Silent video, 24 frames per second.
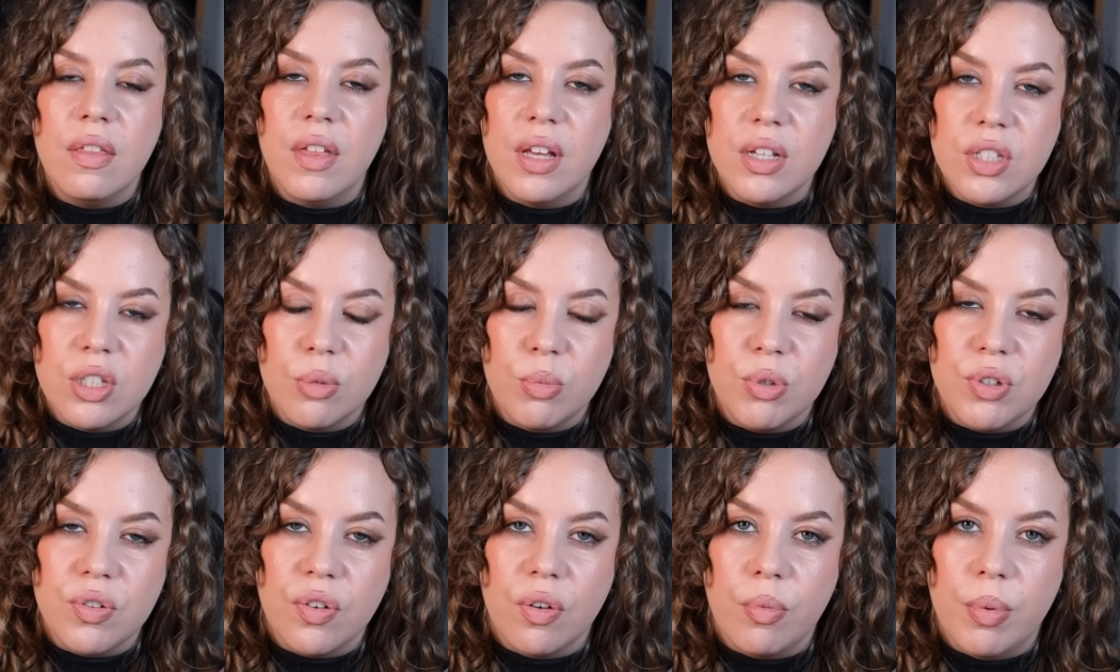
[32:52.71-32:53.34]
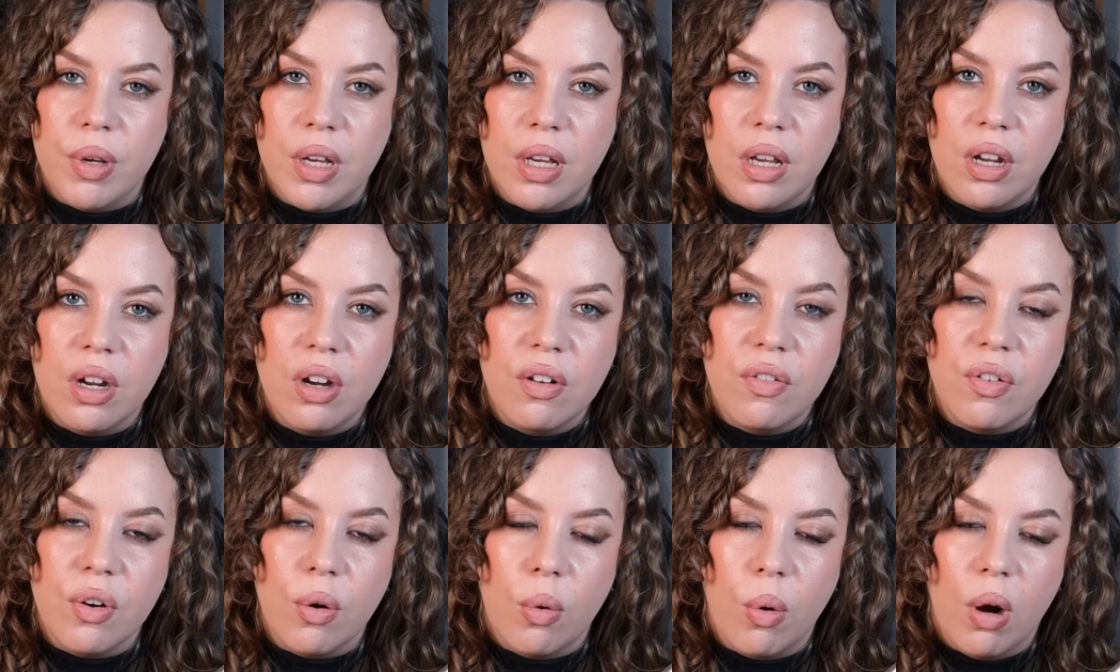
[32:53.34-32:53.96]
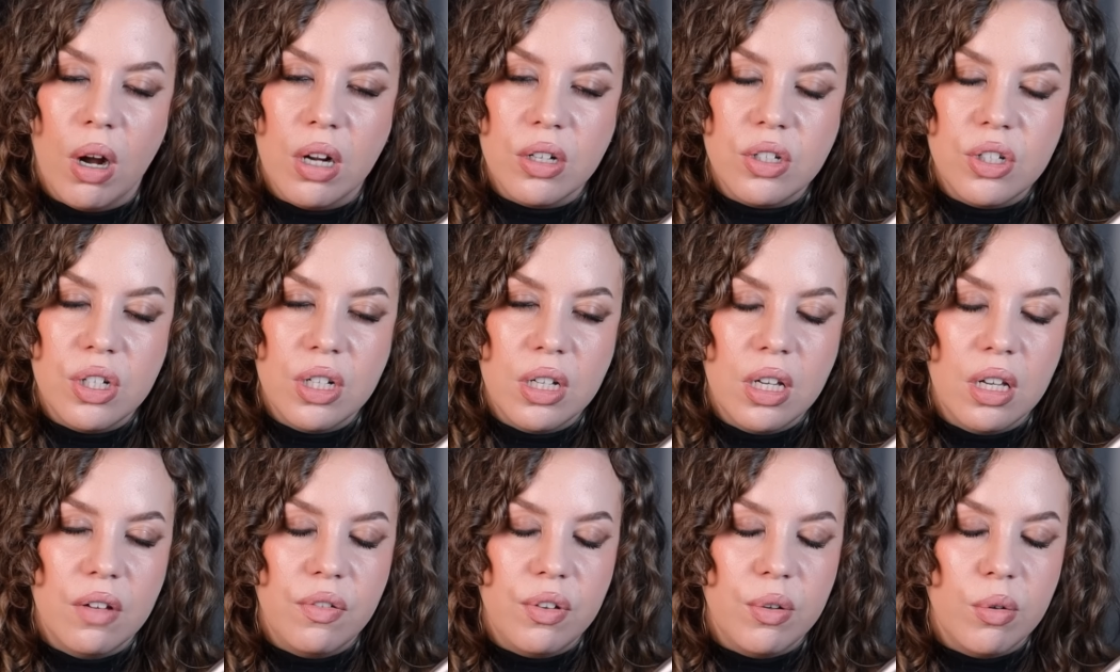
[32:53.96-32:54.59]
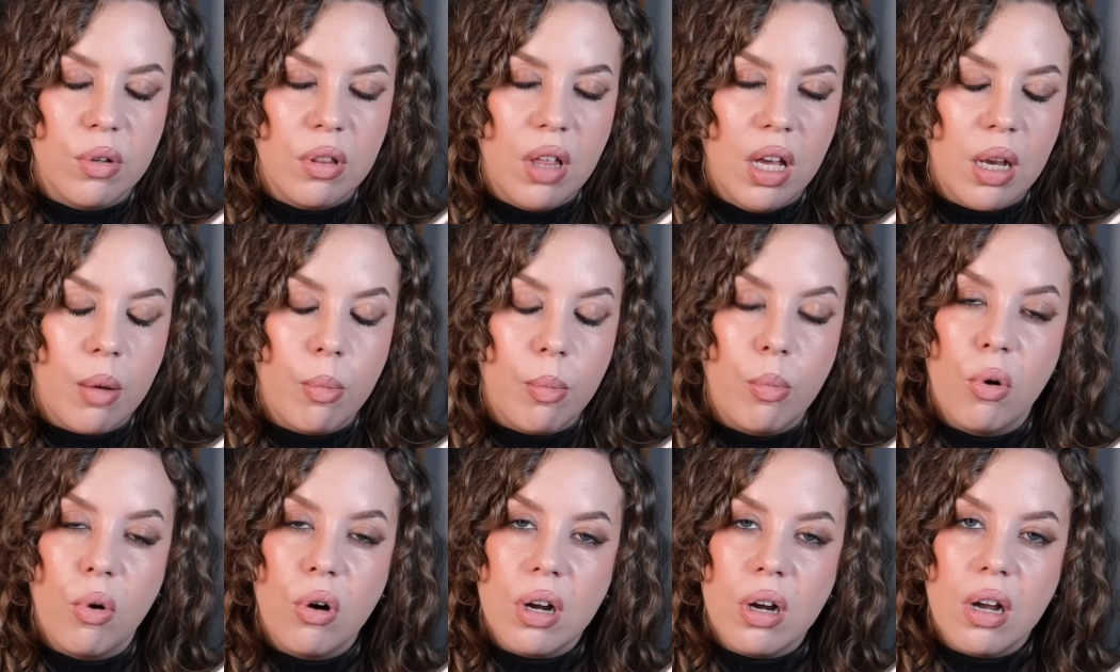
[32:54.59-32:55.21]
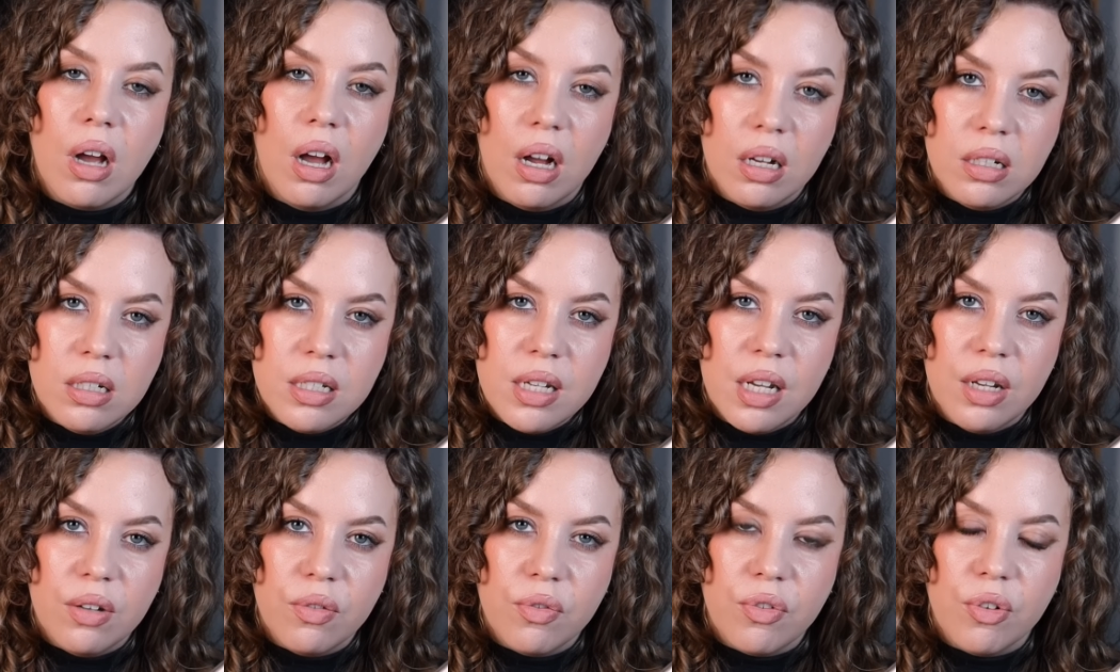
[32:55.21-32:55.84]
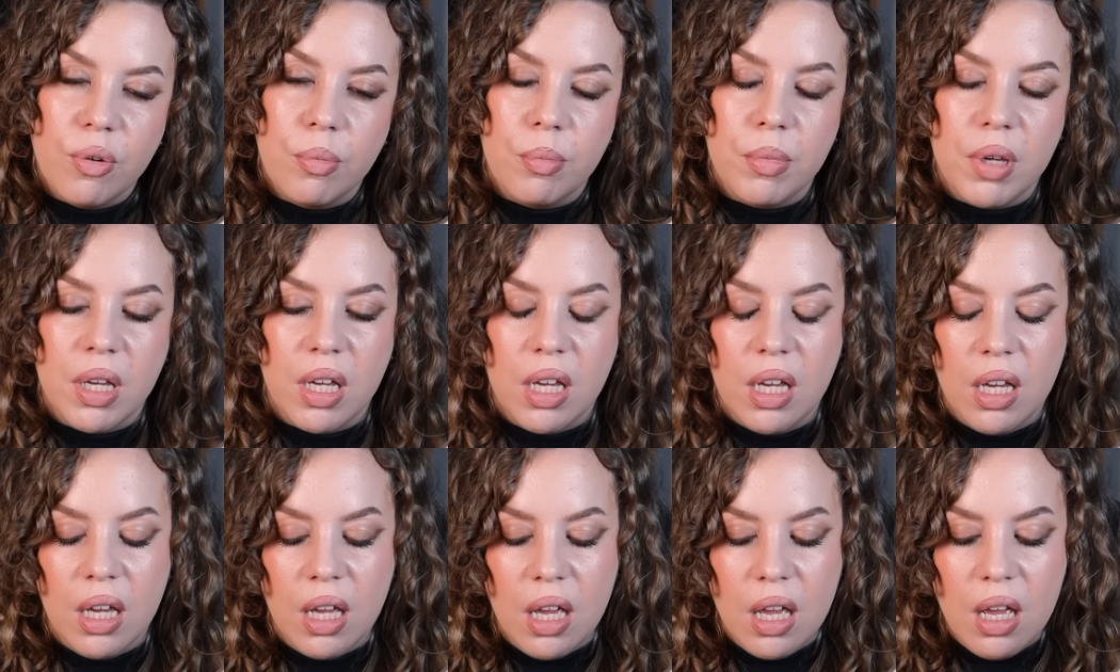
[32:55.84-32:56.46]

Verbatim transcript: Thanks so much for being here, for watching. If you would like more content from me,